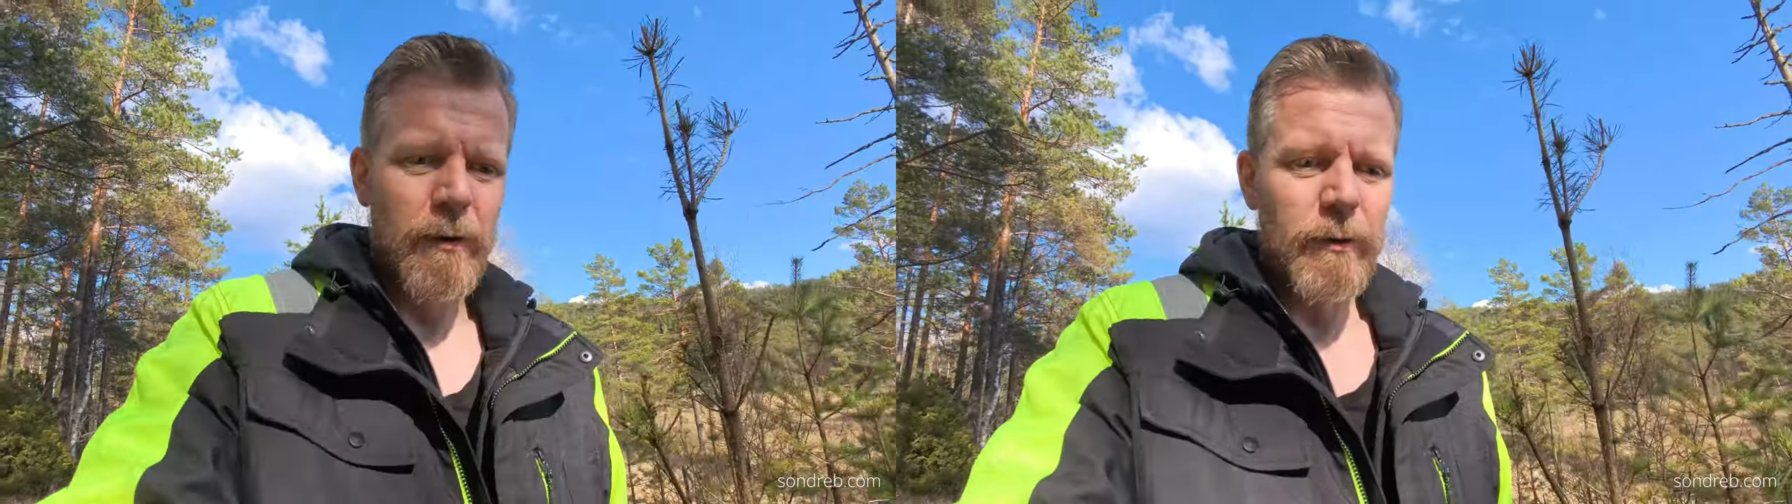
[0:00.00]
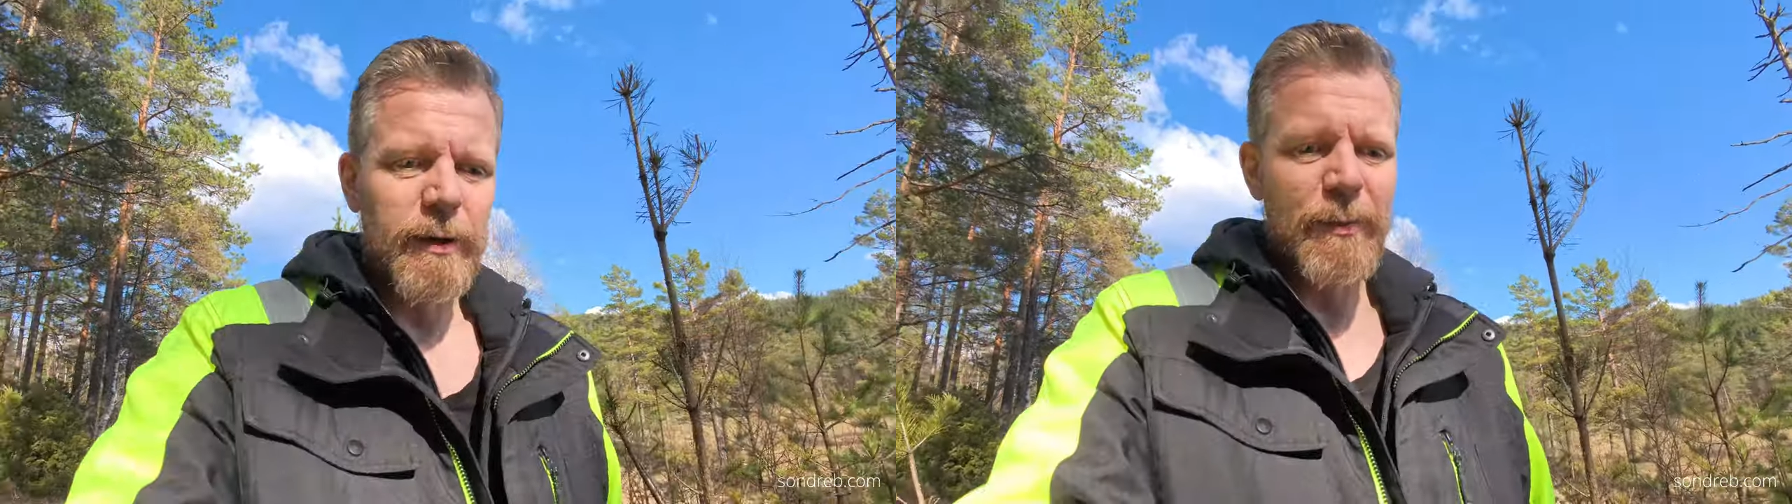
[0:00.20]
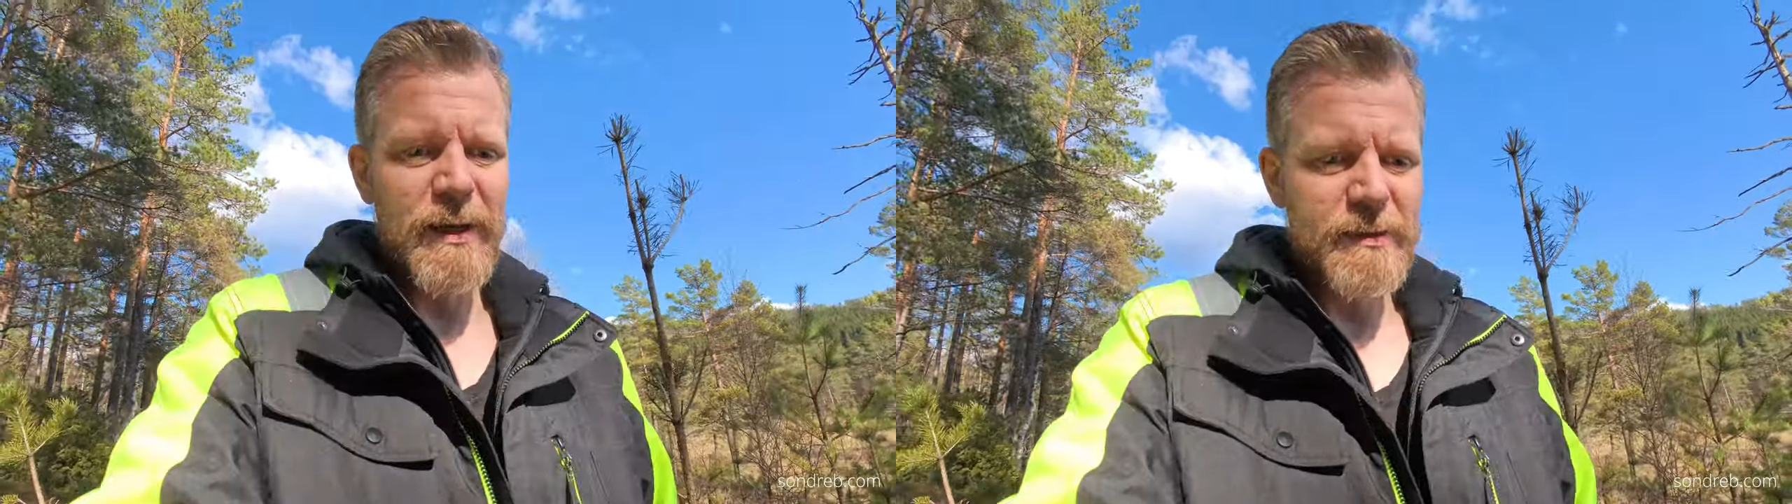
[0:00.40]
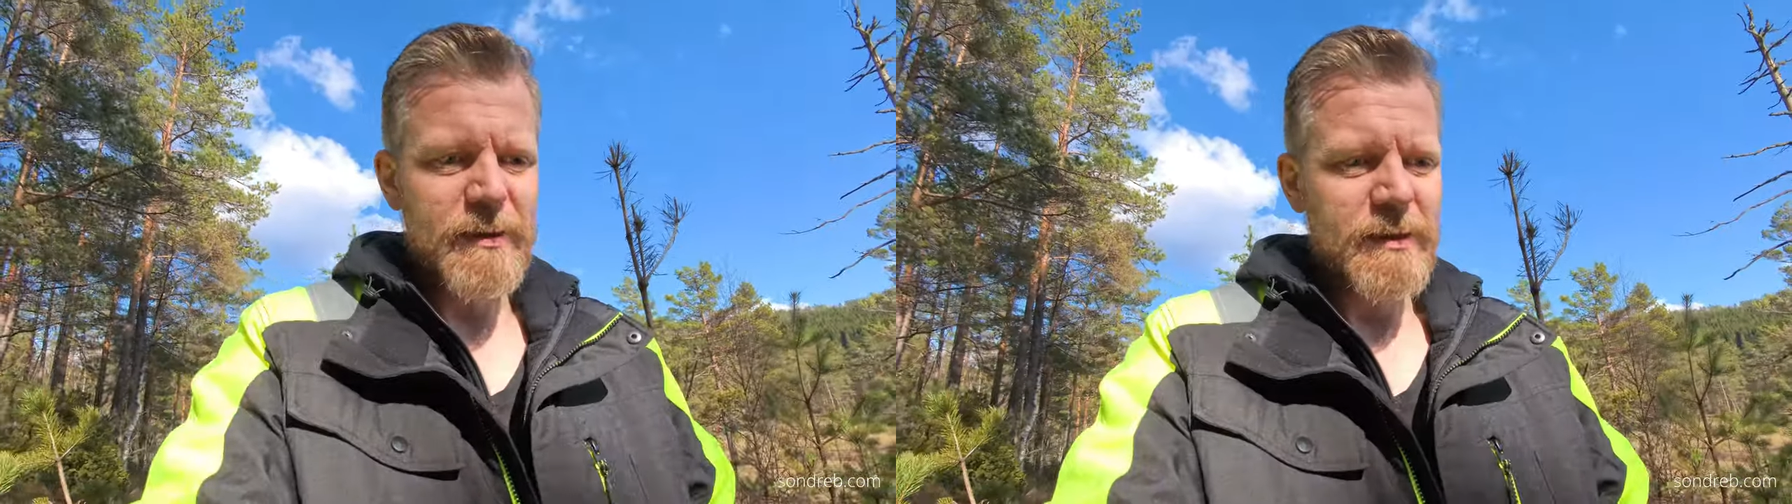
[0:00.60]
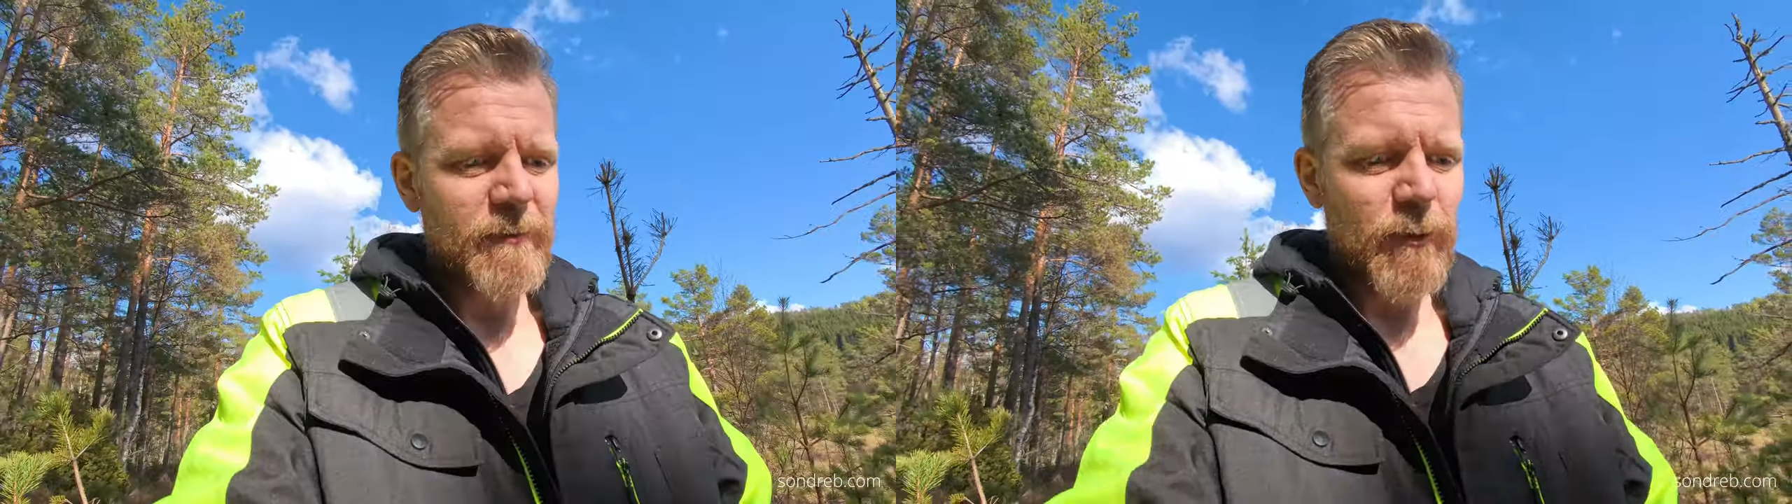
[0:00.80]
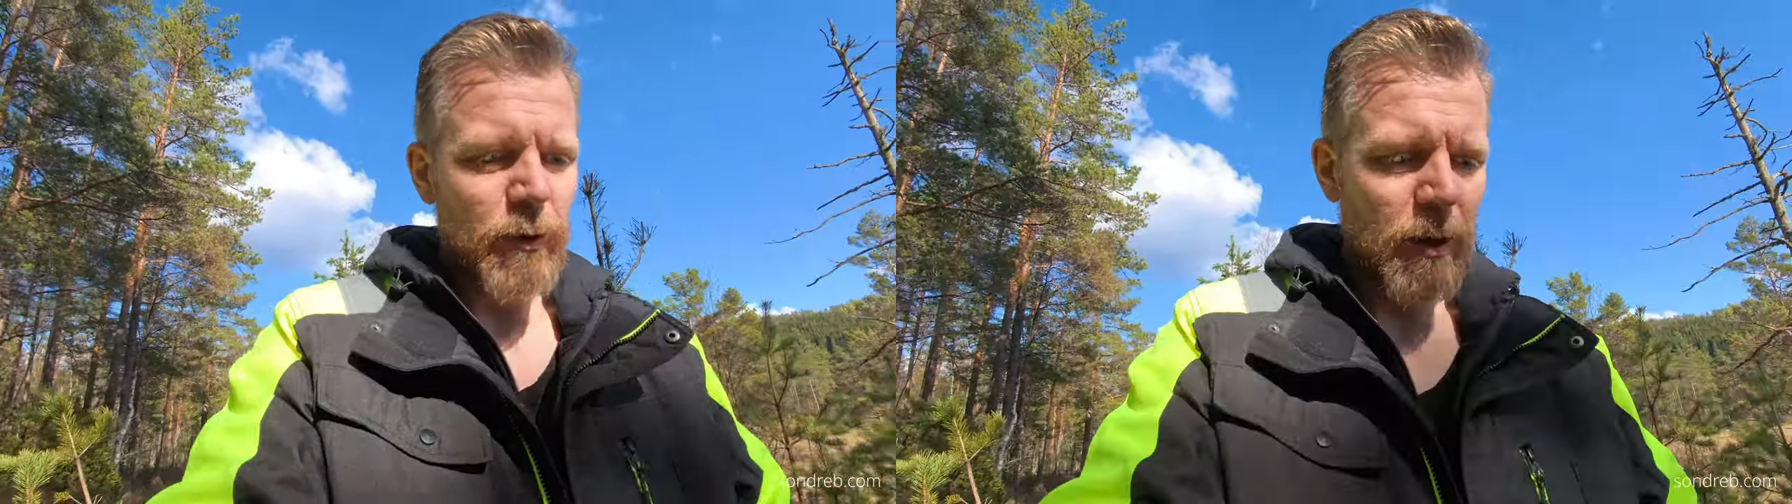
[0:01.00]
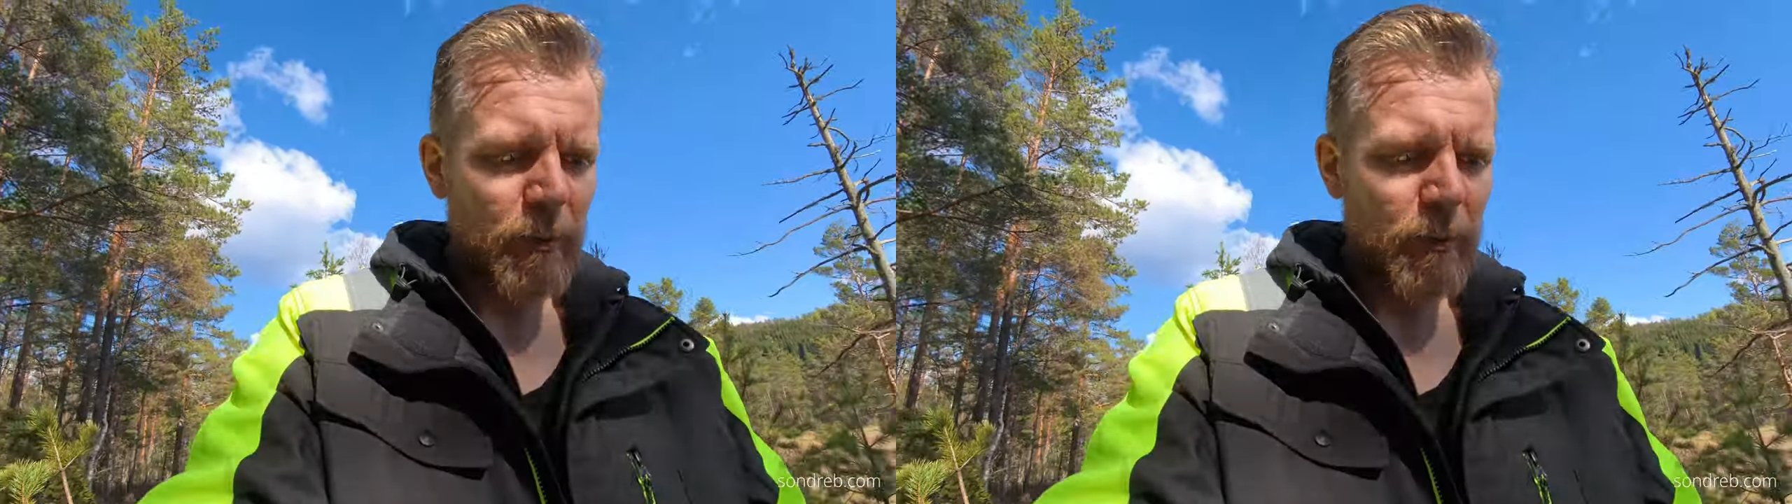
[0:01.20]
or the business and work